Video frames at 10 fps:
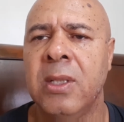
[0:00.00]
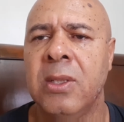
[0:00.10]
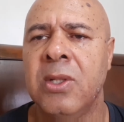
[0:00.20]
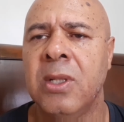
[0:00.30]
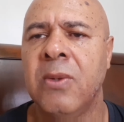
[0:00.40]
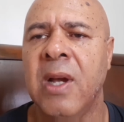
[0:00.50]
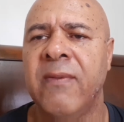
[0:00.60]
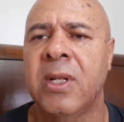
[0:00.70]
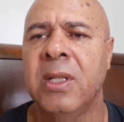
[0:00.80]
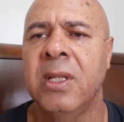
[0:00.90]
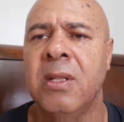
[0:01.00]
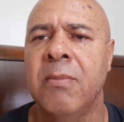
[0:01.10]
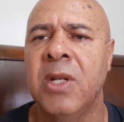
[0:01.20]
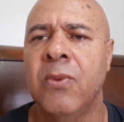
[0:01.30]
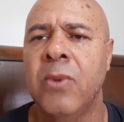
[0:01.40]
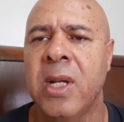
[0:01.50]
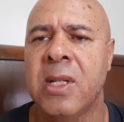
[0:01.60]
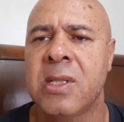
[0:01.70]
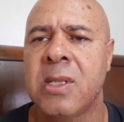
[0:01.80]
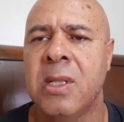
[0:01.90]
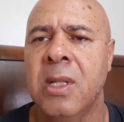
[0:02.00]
geographically in the Midwest,